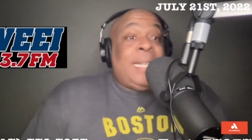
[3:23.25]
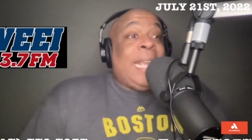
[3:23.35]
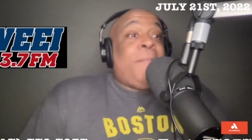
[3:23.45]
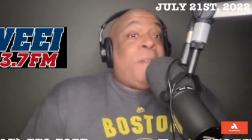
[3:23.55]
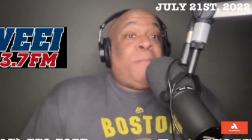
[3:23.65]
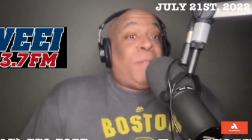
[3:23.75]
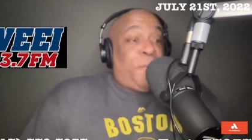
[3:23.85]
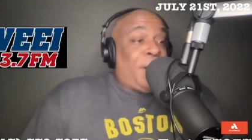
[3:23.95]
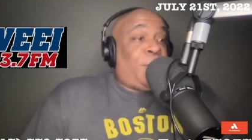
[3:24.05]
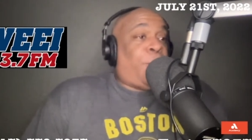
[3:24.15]
to name him
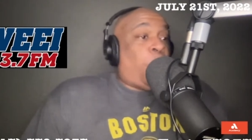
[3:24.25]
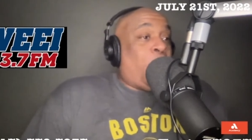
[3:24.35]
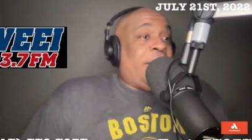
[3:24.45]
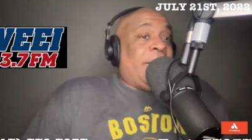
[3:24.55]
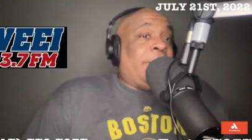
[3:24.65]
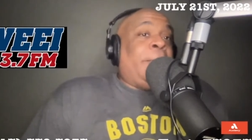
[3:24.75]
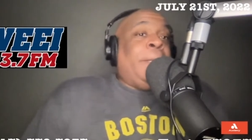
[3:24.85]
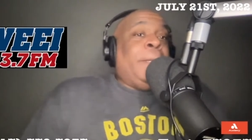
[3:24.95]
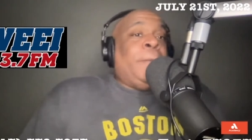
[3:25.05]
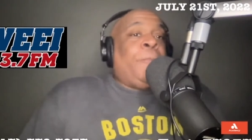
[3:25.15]
defensive coordinator.
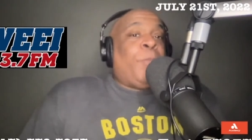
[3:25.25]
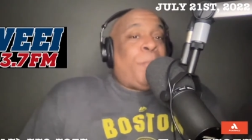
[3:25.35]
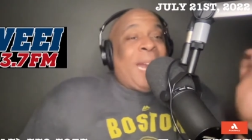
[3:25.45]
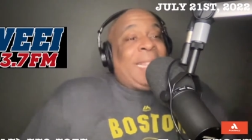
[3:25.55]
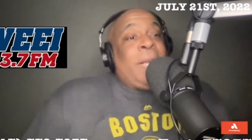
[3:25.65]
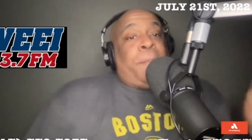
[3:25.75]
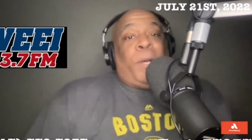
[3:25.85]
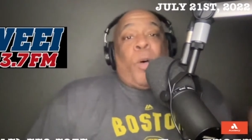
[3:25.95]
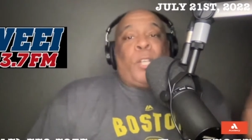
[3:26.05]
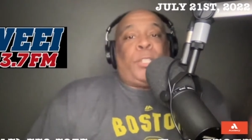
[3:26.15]
But I think
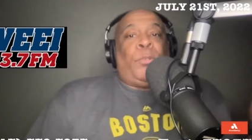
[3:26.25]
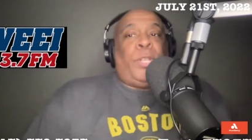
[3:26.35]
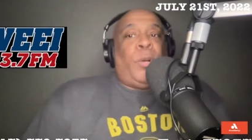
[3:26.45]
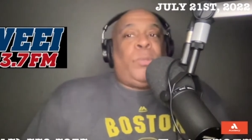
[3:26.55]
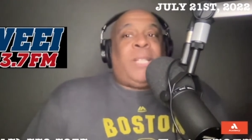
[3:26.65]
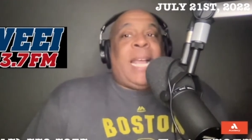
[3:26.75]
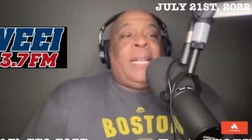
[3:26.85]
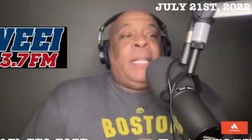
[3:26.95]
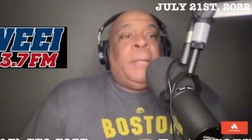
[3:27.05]
Bill also knows that